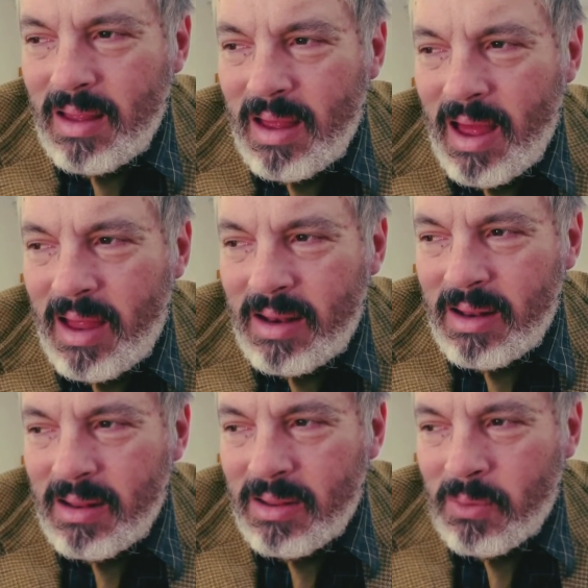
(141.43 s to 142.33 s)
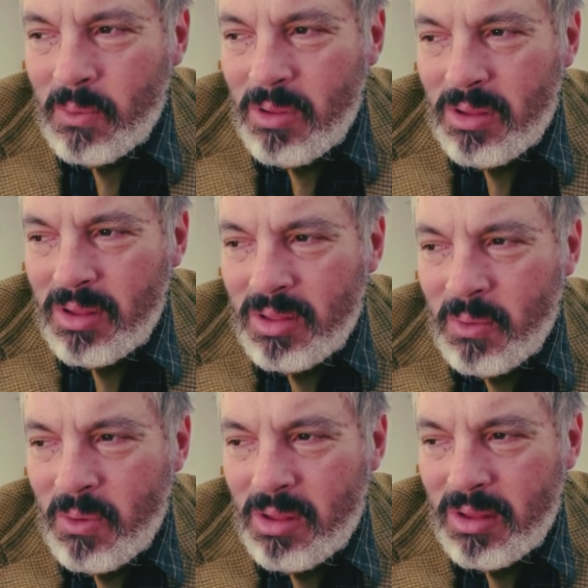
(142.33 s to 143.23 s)
And there was
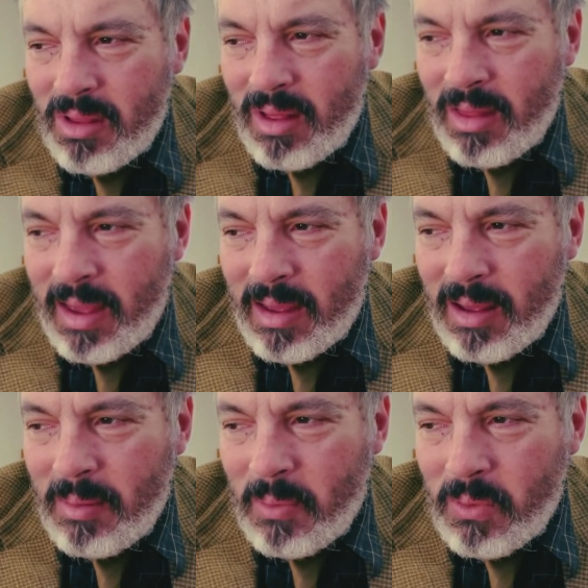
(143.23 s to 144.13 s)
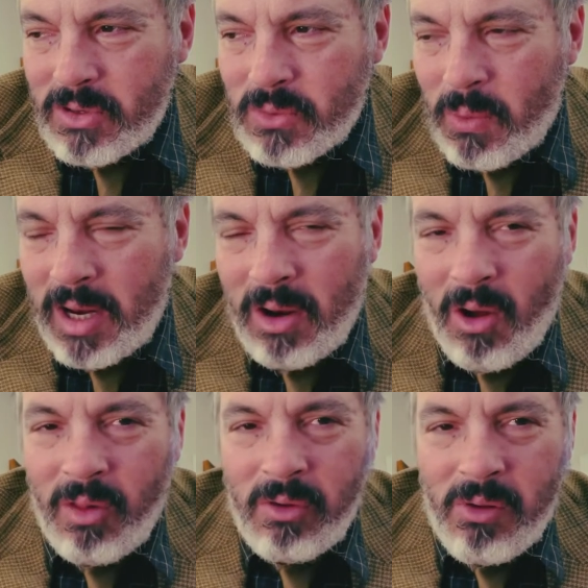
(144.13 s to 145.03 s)
like about
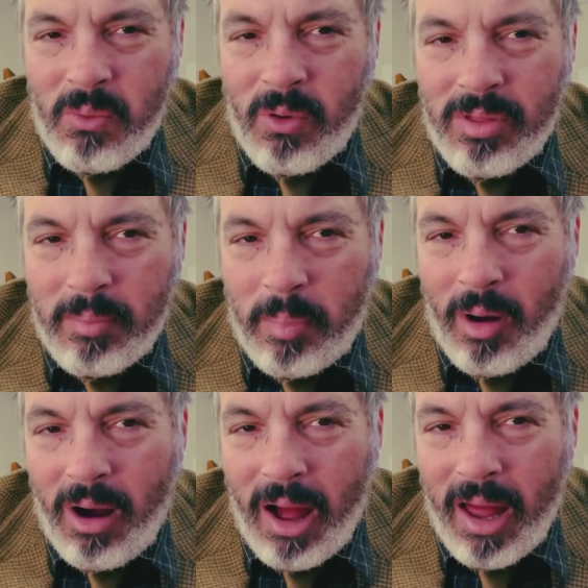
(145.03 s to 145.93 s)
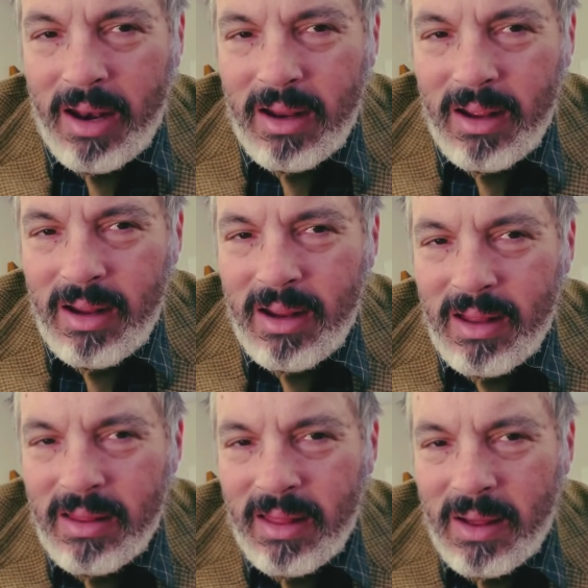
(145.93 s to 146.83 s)
$20 worth of pot
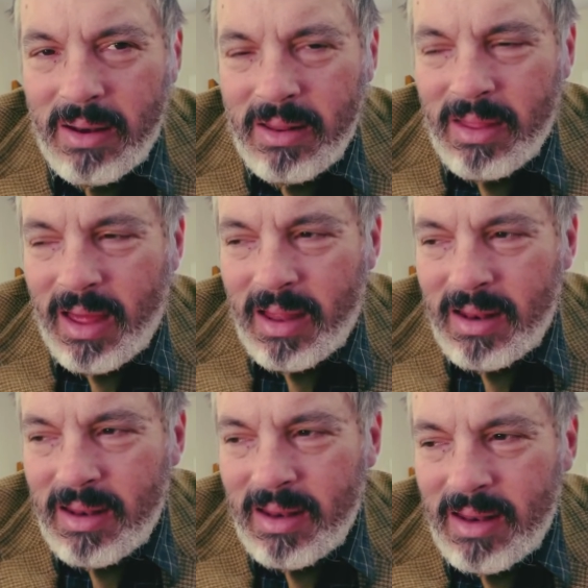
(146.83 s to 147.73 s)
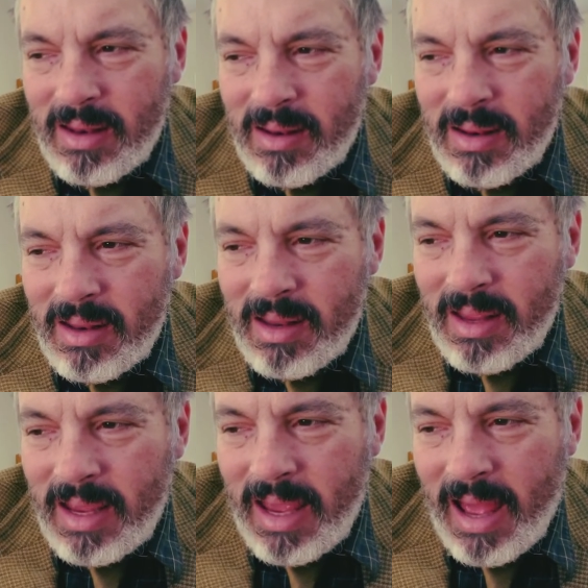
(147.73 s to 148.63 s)
that
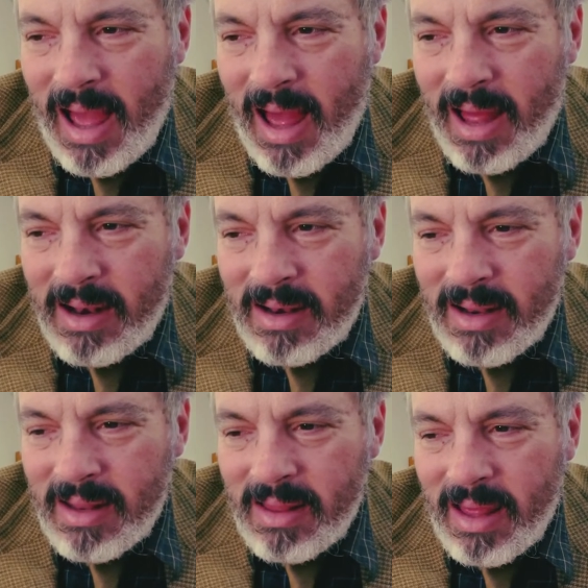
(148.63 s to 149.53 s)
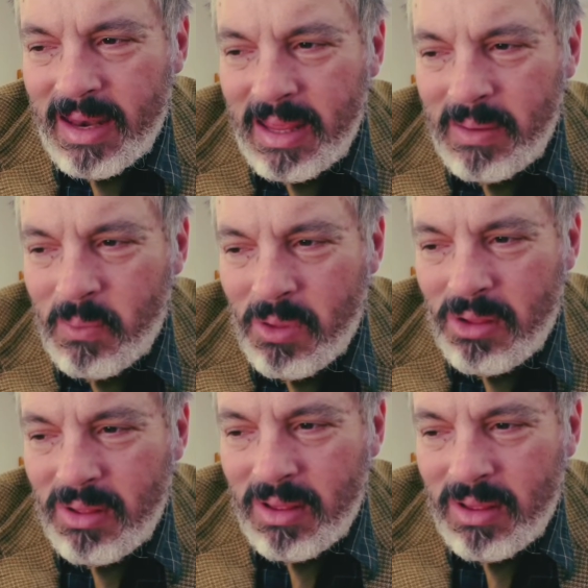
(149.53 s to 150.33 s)
he had that he was